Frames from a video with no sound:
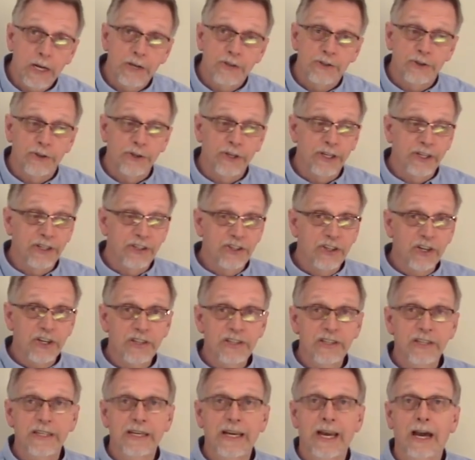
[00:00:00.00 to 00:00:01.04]
so you can just
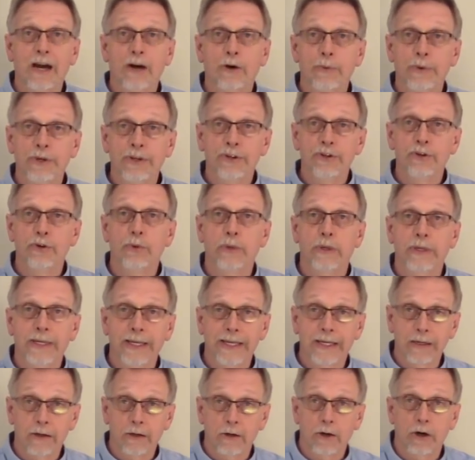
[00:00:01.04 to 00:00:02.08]
see how we do it
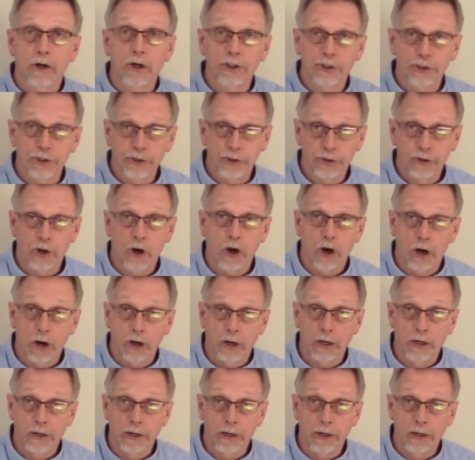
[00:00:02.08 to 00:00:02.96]
in a larger dog.